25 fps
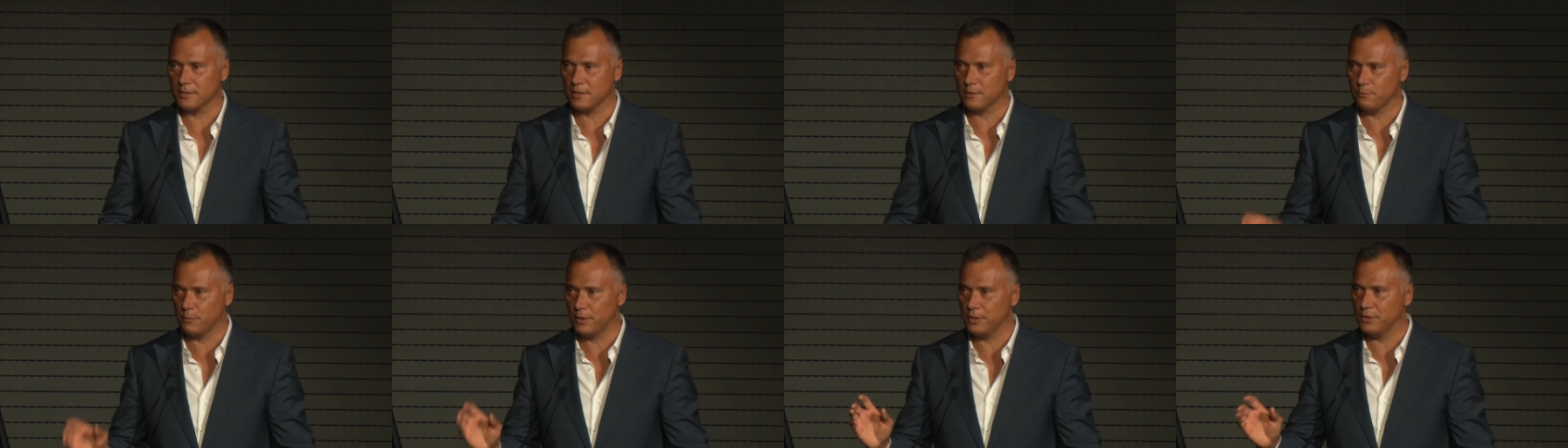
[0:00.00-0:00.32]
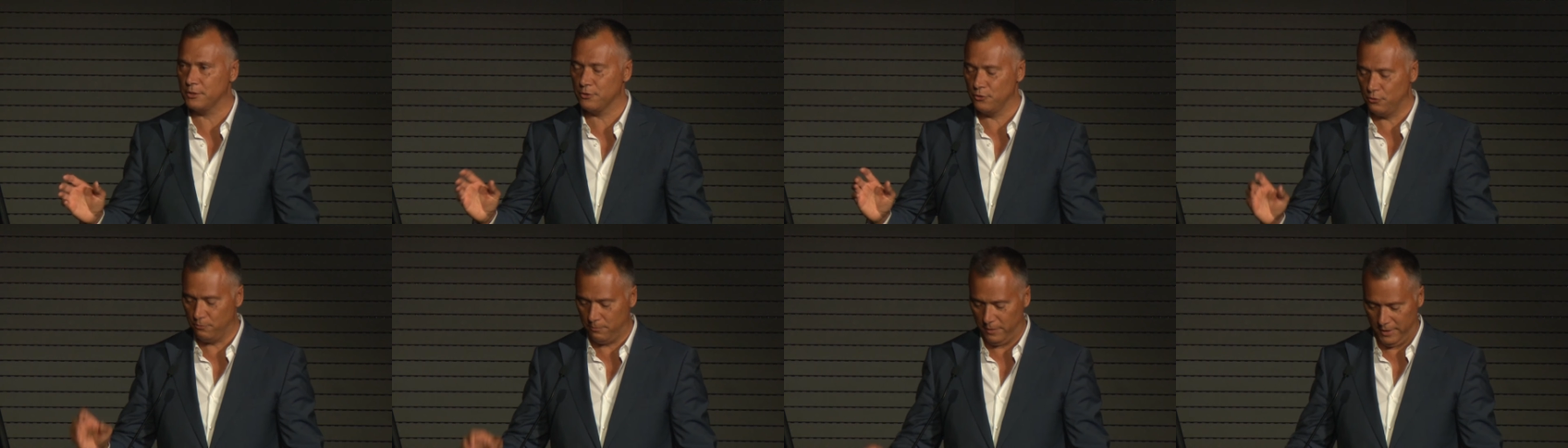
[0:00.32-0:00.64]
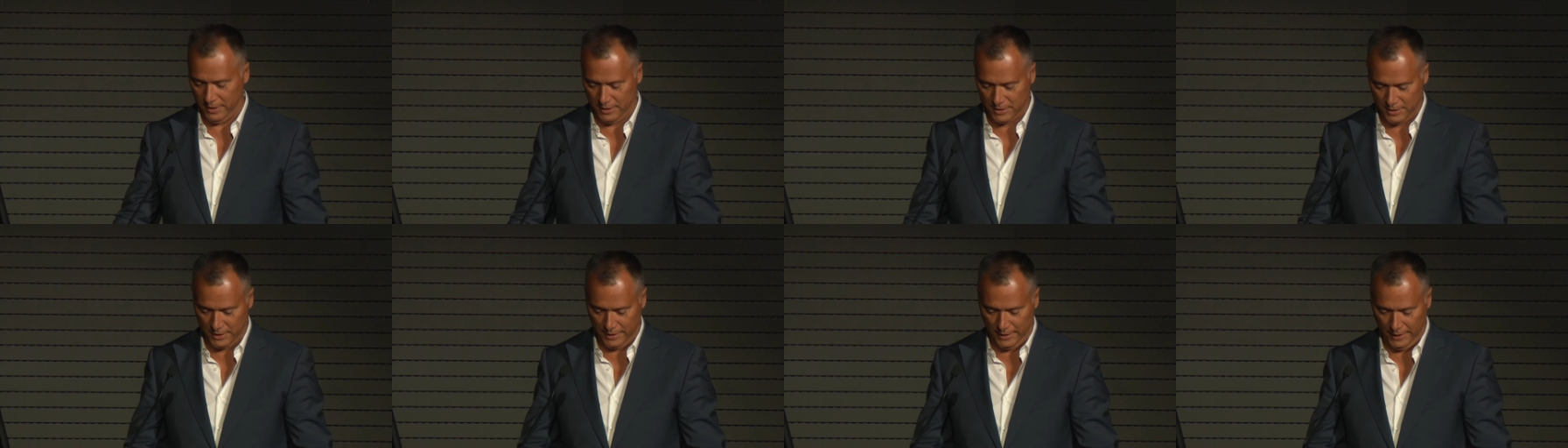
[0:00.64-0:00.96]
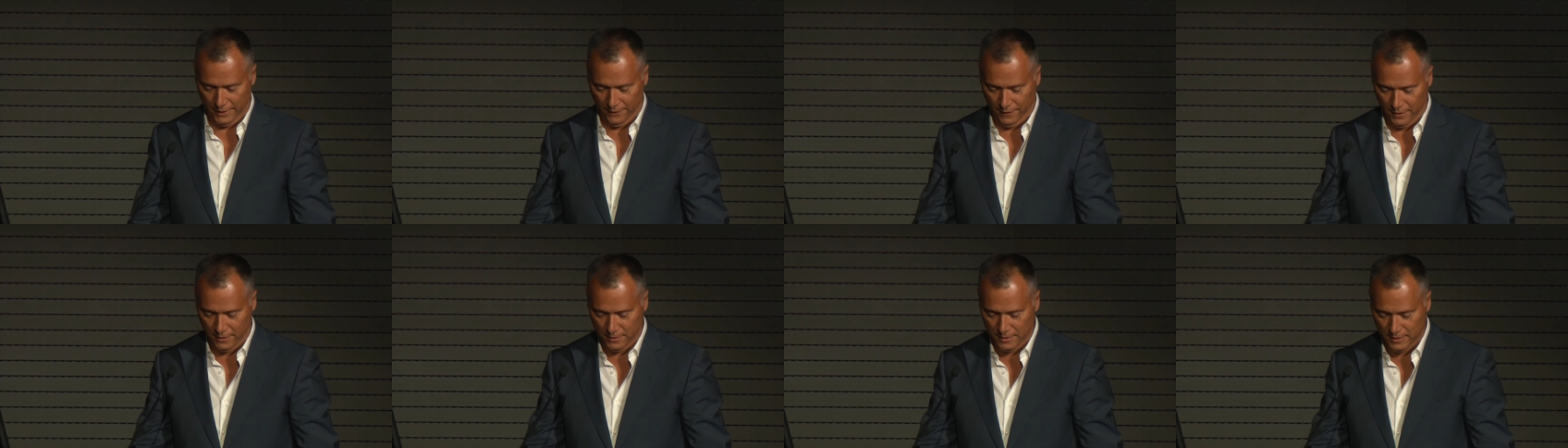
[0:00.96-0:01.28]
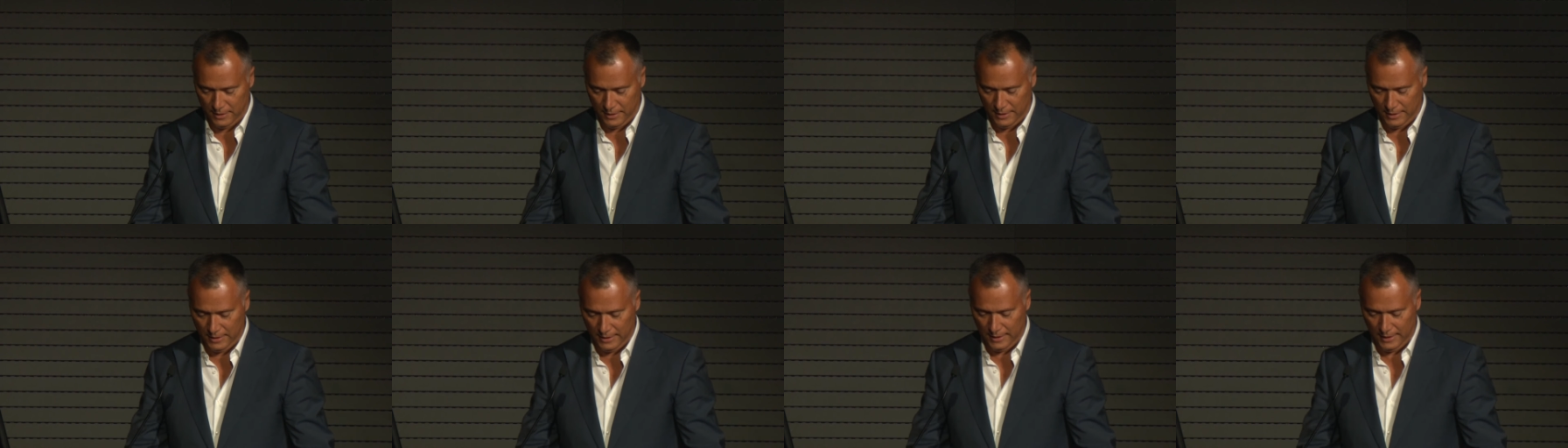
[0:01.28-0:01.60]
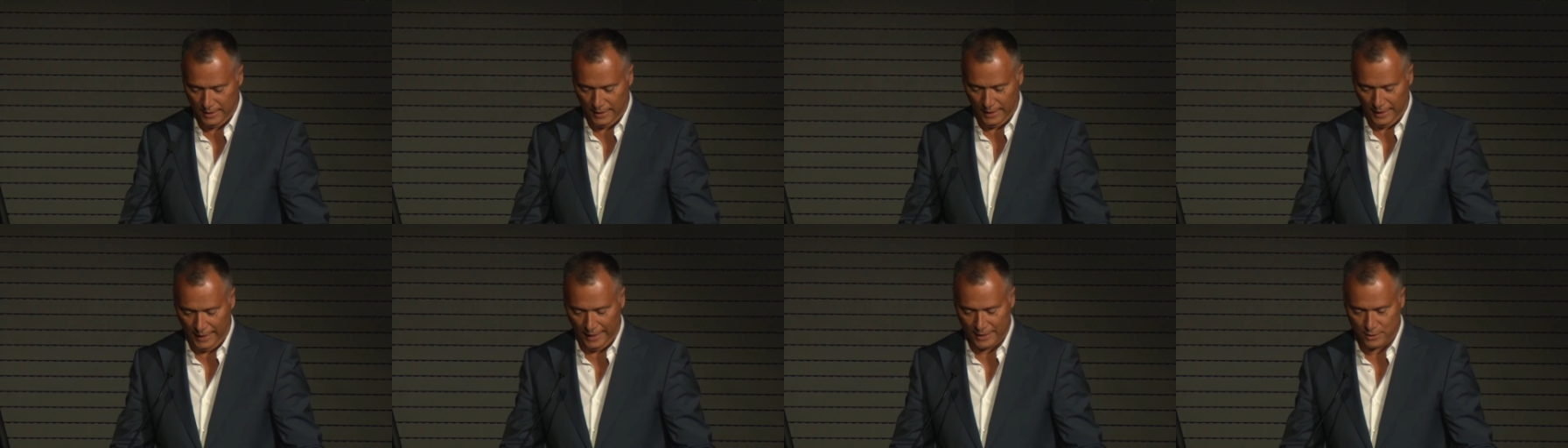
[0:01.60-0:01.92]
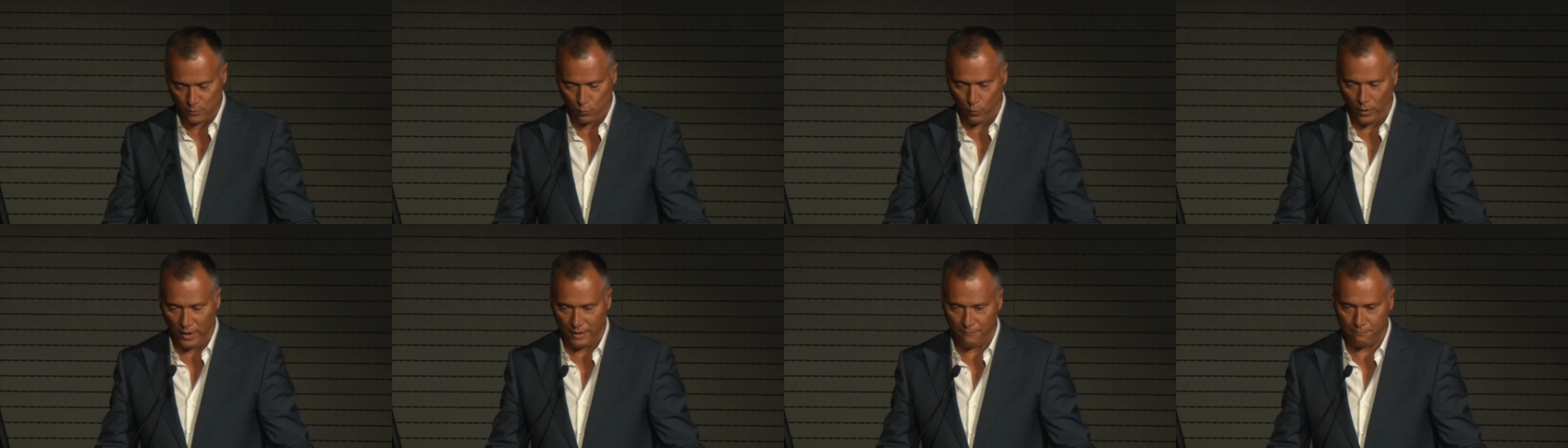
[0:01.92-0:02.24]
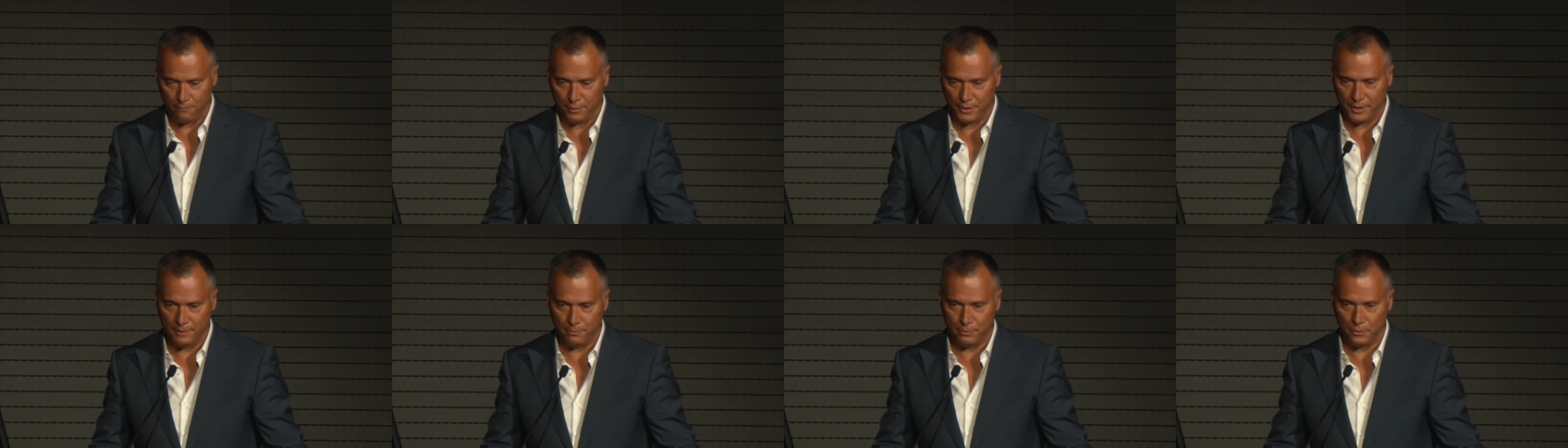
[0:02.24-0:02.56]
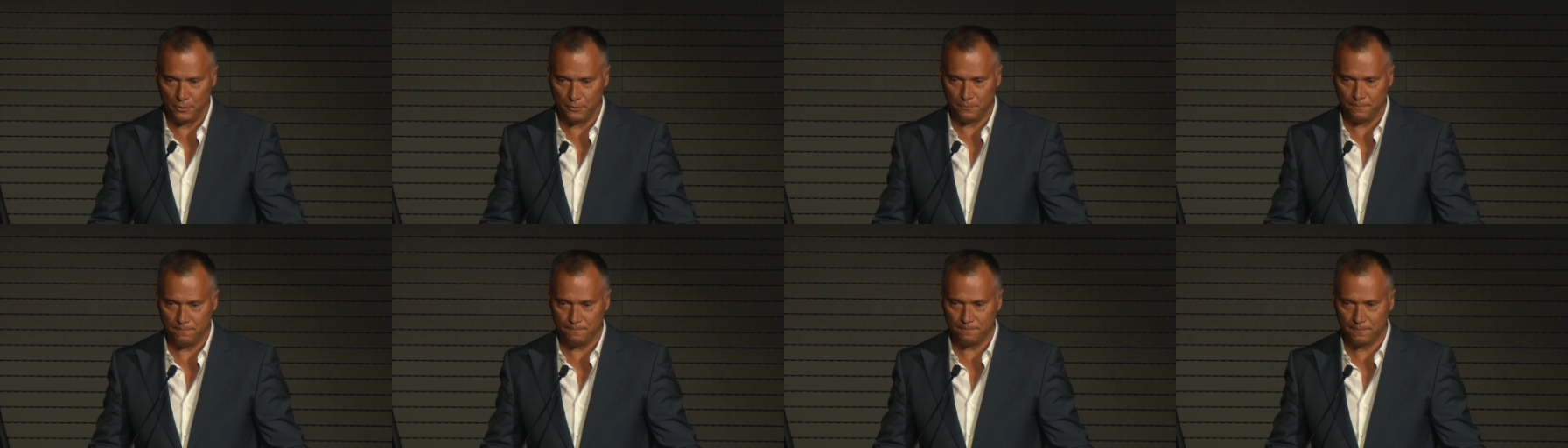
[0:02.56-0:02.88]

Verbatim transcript: that we do meet together as one people